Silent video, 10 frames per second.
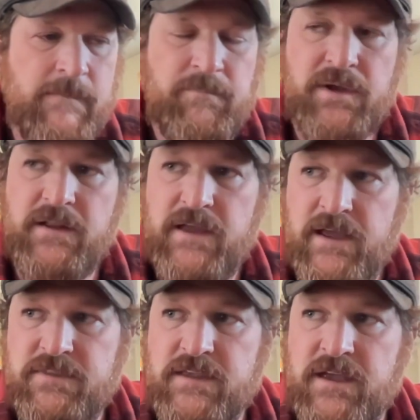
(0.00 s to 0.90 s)
but
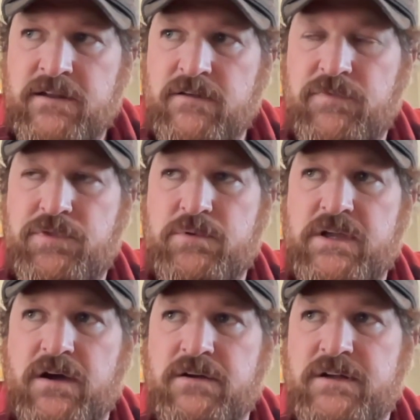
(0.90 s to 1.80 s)
at the end of 3
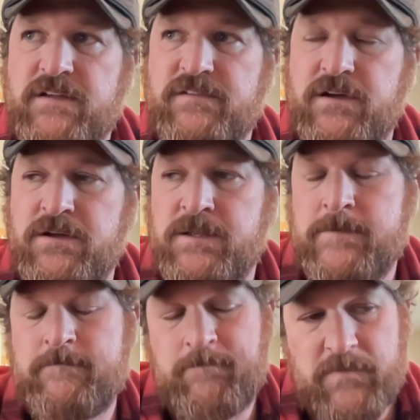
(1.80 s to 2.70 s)
hard days of
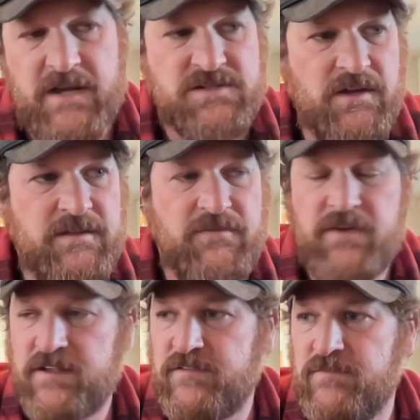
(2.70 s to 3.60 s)
hunting, I saw the
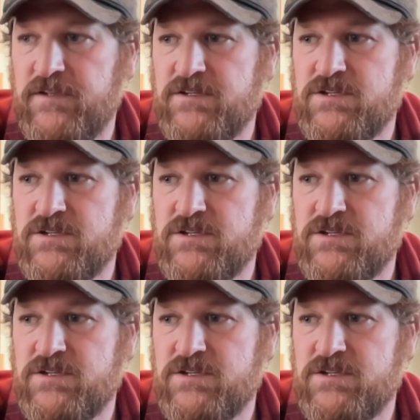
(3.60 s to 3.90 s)
effects of it.